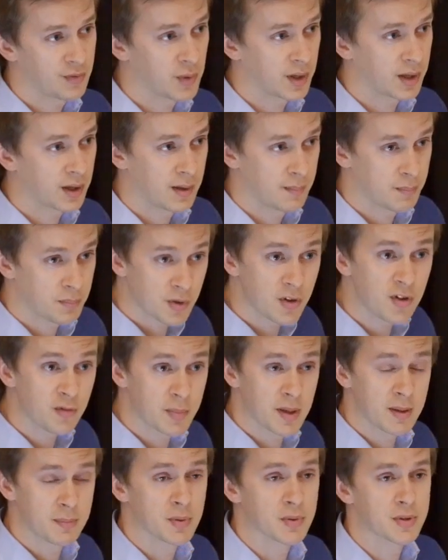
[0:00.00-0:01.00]
if we can
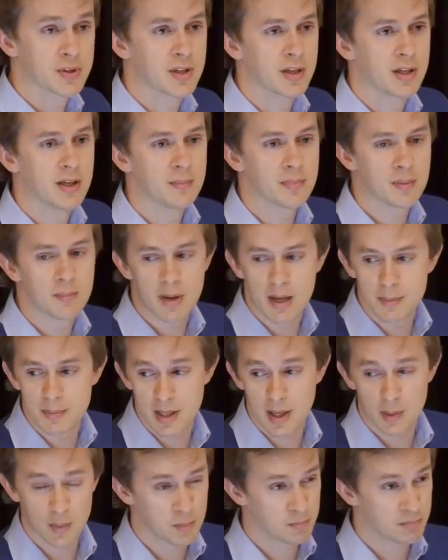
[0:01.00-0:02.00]
improve people's sleep,
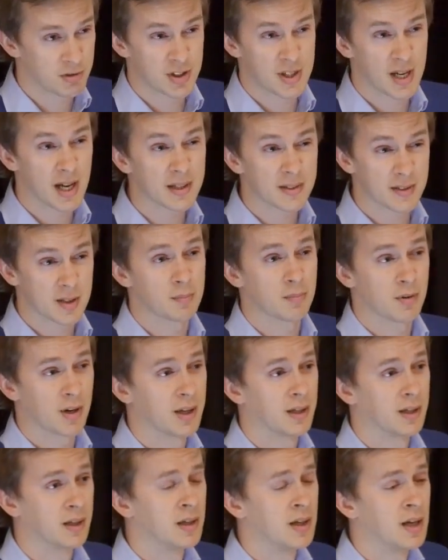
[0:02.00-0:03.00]
maybe that would protect the
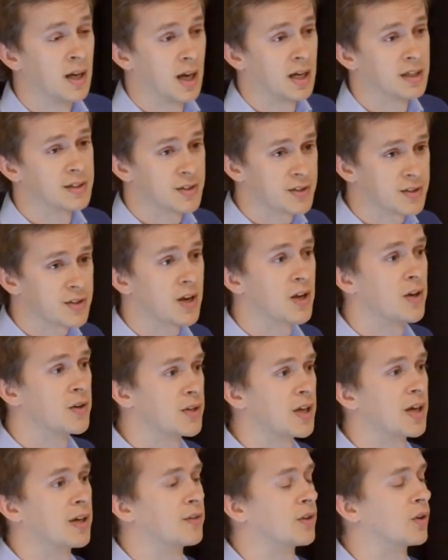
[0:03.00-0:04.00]
brain and slow
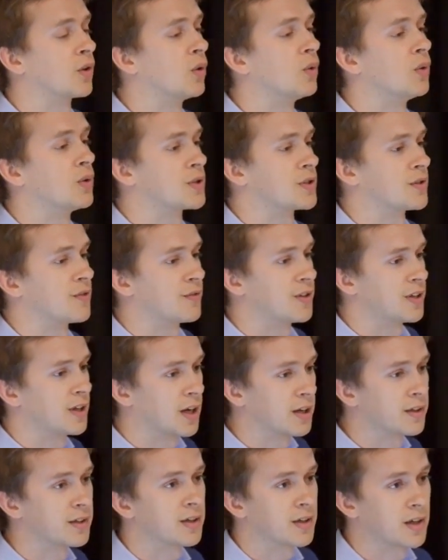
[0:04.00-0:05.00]
down the course of
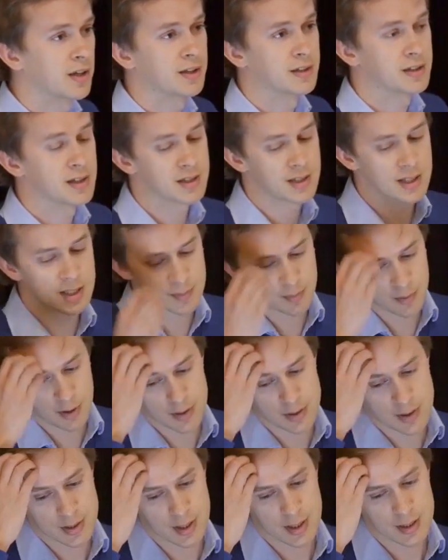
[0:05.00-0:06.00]
the underlying disease
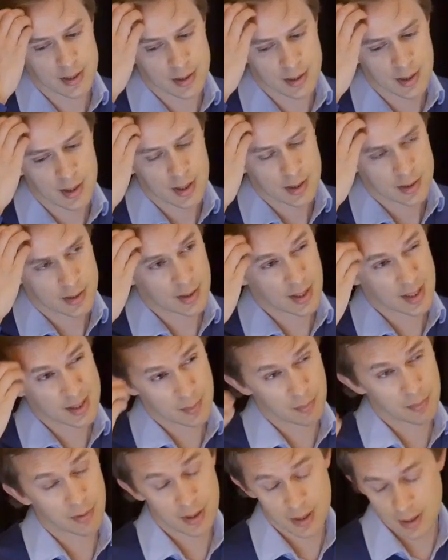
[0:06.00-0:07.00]
process. So
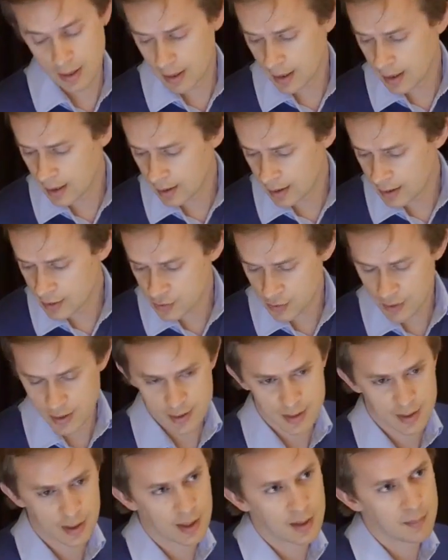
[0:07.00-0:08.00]
that's a pretty
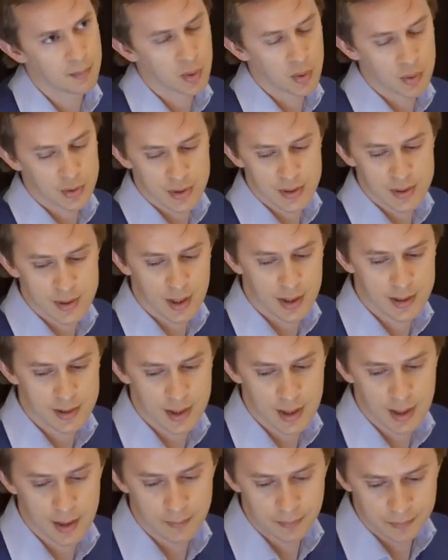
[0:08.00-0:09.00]
interesting and important
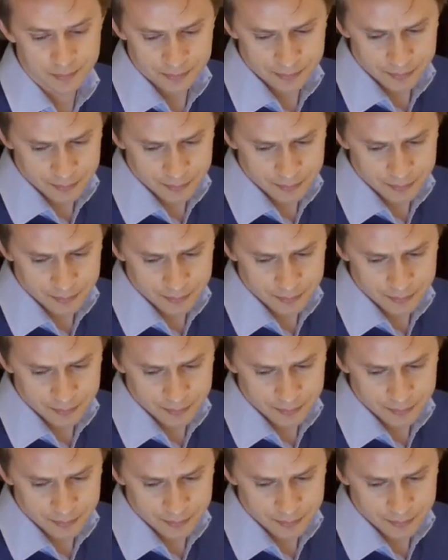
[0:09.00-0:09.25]
idea.